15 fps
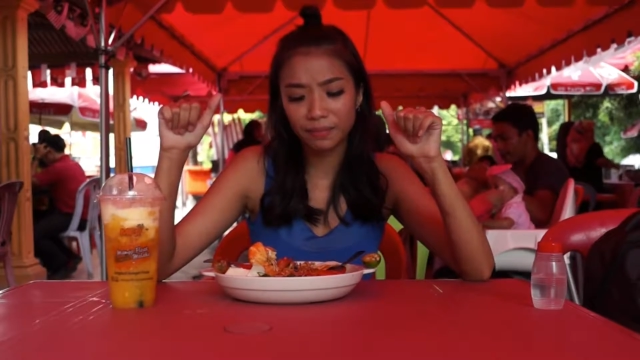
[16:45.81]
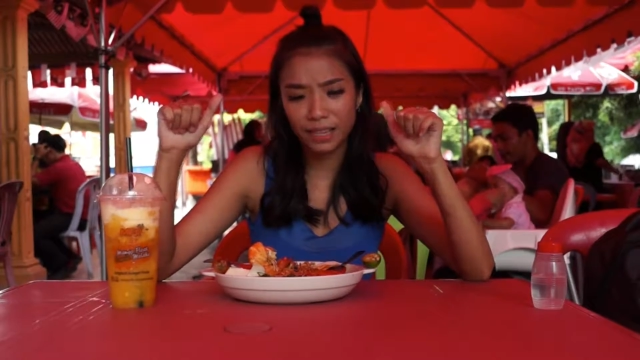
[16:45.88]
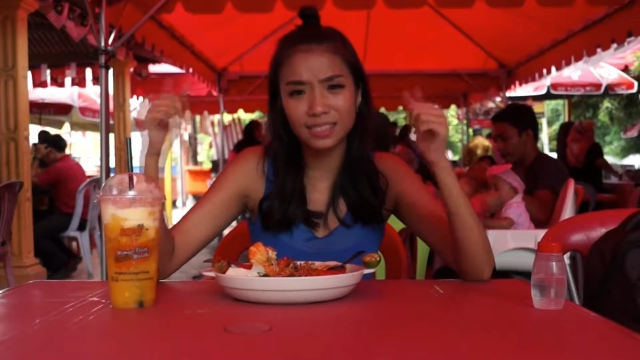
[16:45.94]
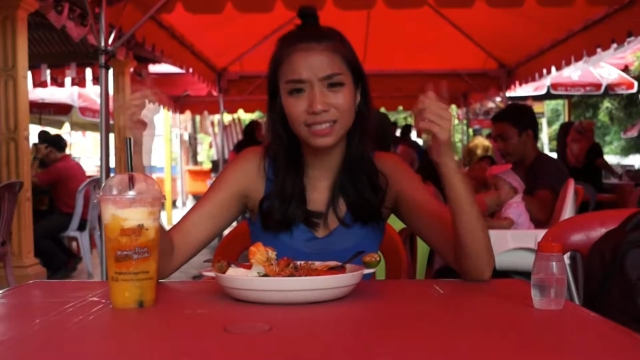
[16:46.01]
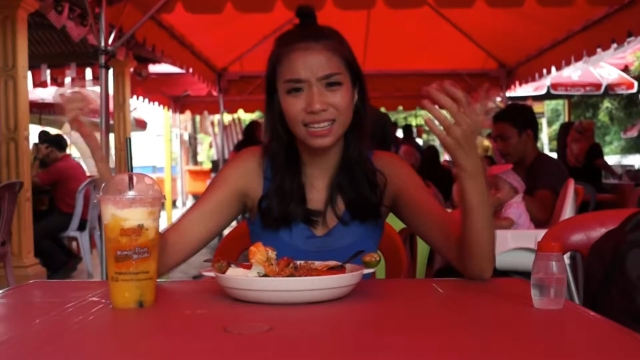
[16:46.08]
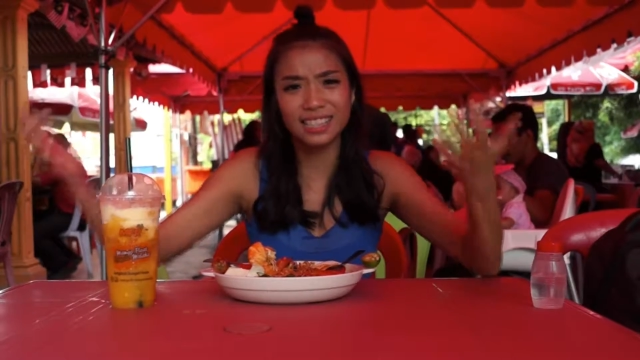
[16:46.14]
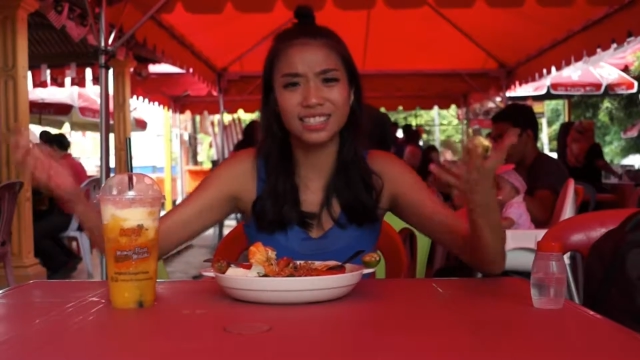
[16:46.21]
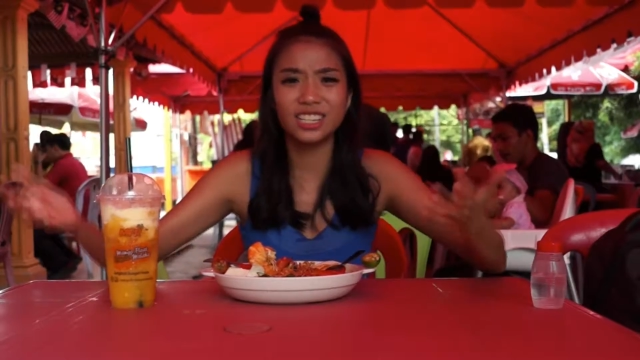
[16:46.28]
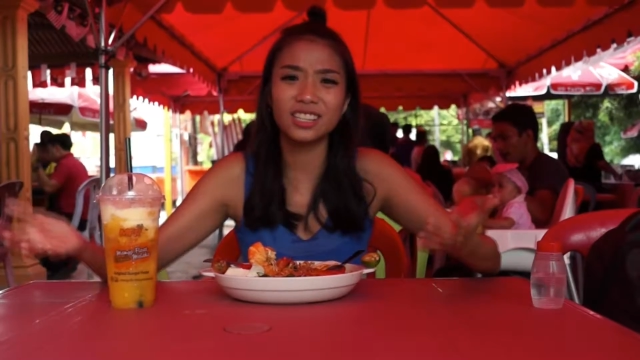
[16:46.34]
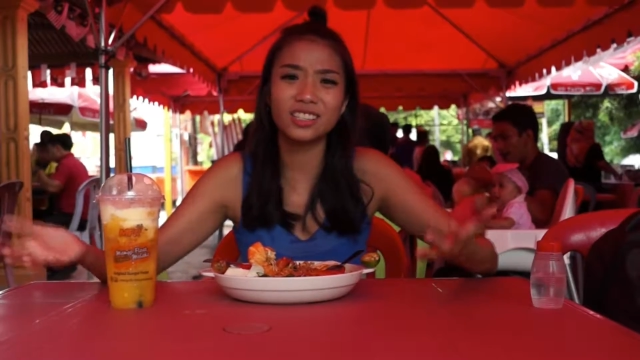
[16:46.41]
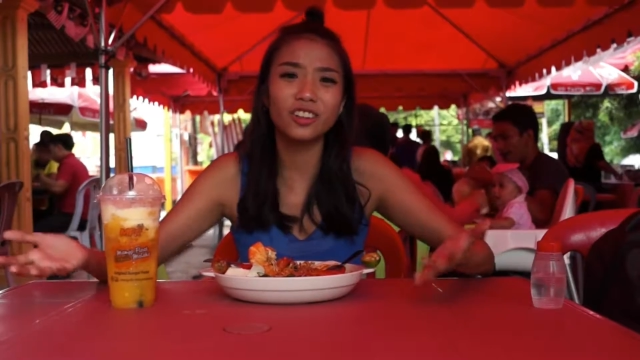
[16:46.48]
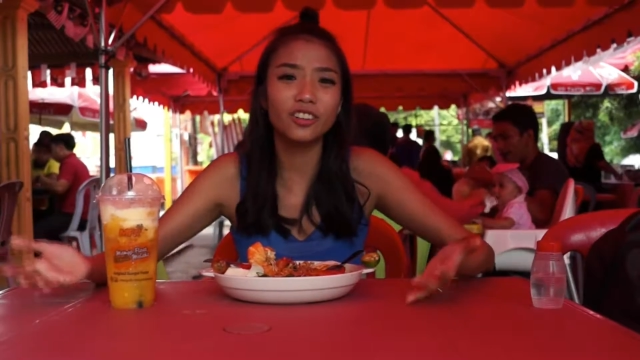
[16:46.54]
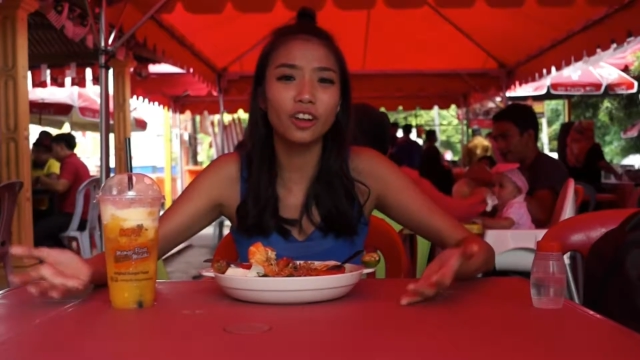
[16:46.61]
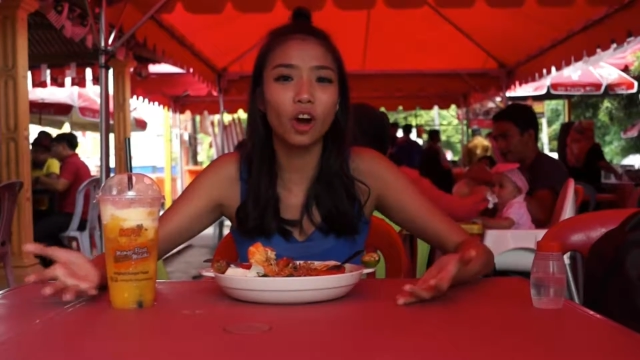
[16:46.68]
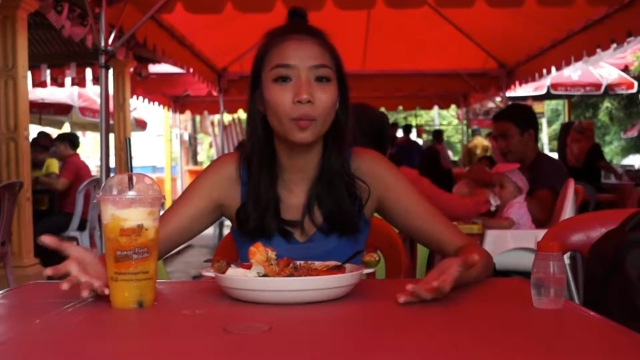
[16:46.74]
it's
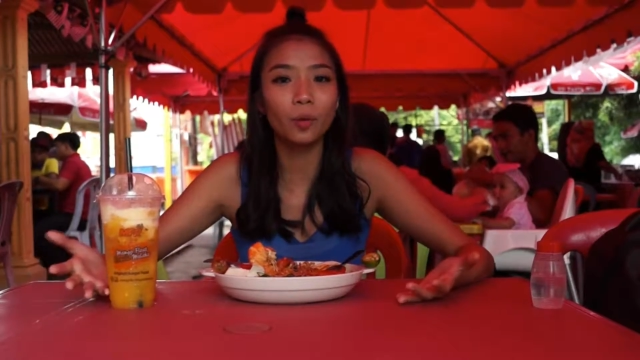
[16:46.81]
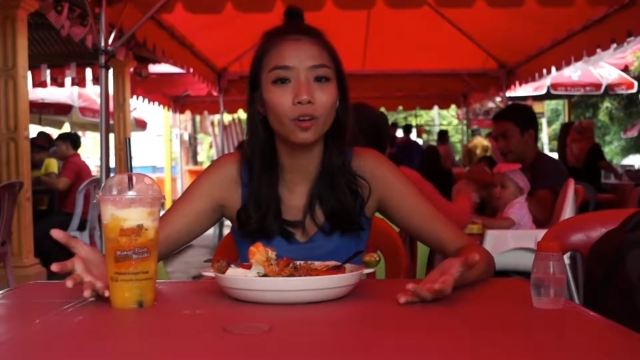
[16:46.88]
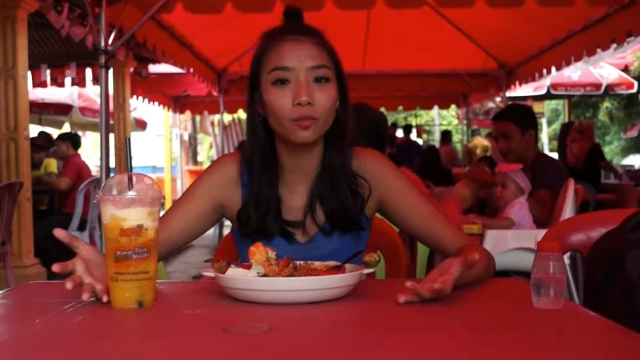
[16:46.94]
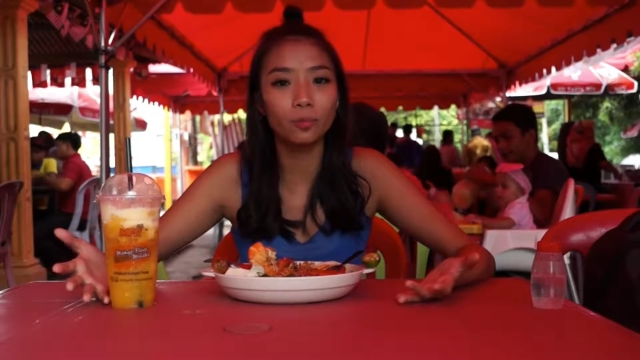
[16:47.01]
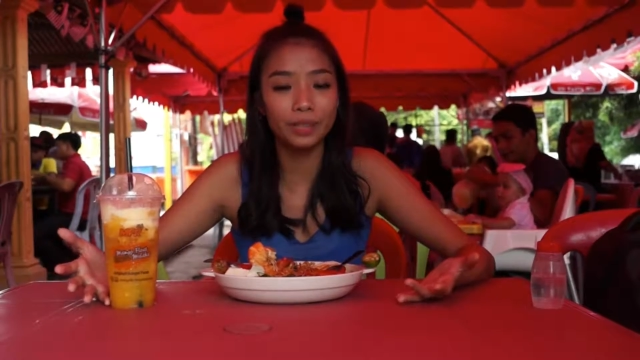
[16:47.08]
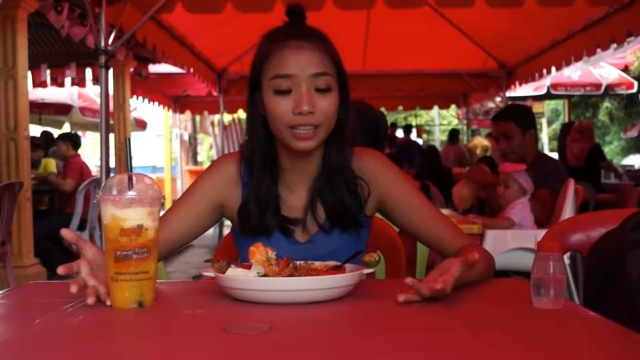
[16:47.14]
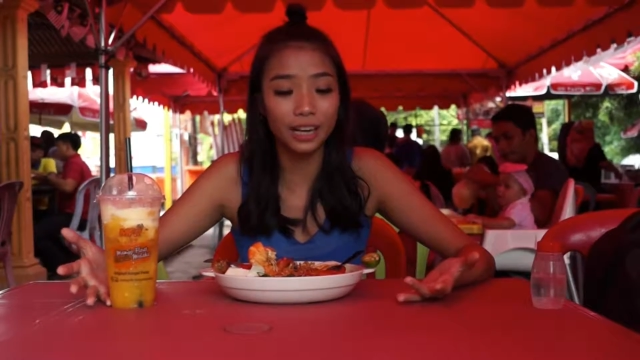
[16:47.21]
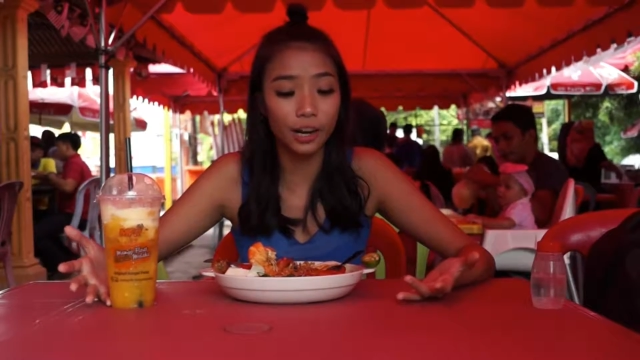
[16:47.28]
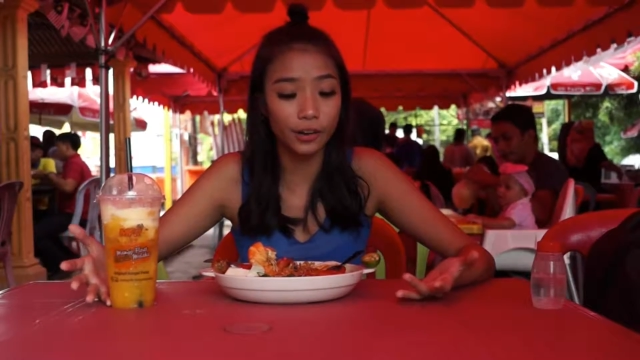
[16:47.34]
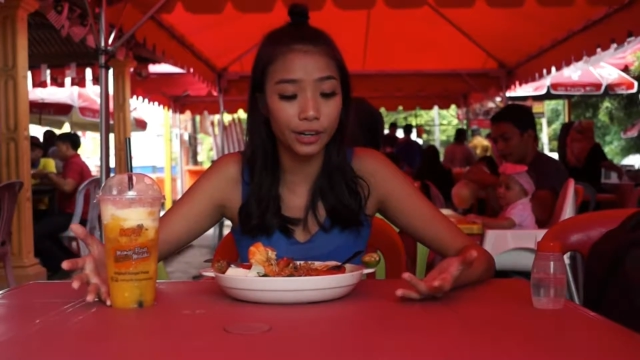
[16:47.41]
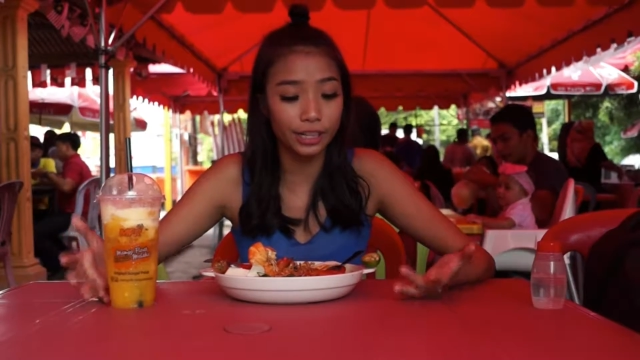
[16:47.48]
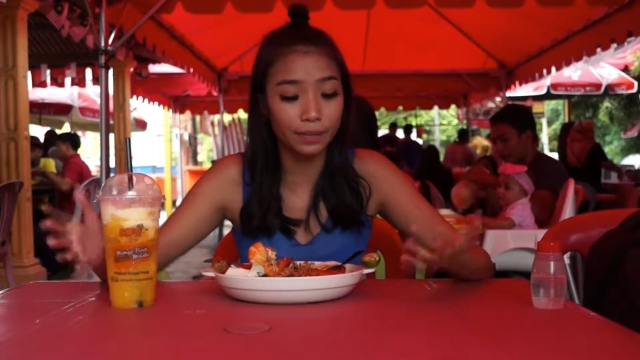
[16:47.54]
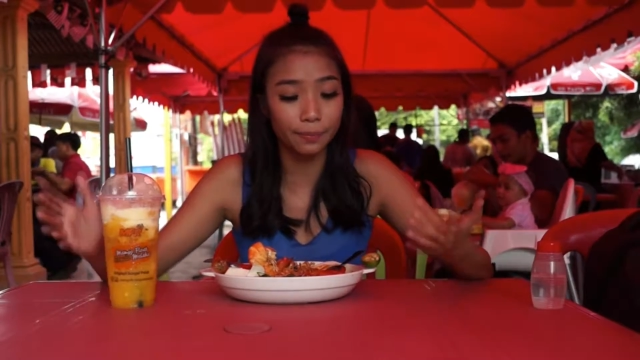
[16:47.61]
just your normal mee curry.